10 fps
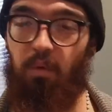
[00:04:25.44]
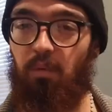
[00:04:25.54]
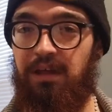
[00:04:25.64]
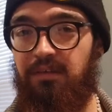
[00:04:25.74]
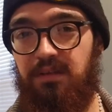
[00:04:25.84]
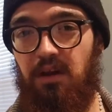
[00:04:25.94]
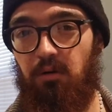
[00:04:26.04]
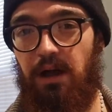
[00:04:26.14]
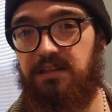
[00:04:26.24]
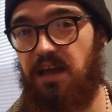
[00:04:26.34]
We have no
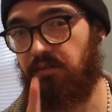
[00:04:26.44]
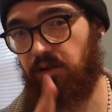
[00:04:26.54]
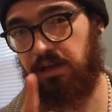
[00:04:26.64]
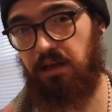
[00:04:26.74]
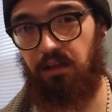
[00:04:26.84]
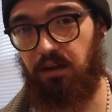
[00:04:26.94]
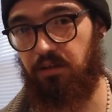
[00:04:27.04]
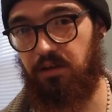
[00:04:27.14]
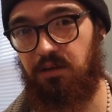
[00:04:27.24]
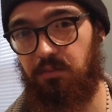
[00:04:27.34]
right to ever kill
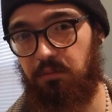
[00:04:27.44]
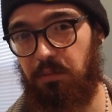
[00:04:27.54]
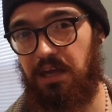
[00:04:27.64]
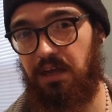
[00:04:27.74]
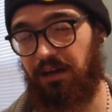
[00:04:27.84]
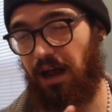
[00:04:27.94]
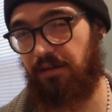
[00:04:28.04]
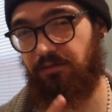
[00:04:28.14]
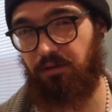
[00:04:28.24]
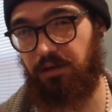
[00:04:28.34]
another human being. An
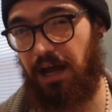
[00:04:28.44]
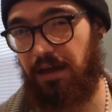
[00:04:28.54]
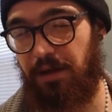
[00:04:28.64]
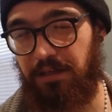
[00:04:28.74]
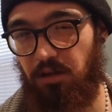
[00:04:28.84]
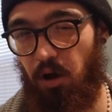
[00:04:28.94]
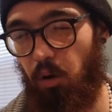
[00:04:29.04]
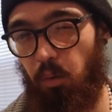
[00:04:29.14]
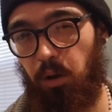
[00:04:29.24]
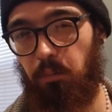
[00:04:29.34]
eye for an eye makes the
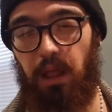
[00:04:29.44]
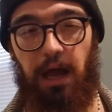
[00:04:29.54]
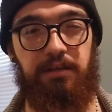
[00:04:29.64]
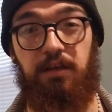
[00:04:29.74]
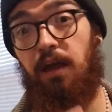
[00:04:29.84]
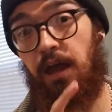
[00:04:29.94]
whole world blind.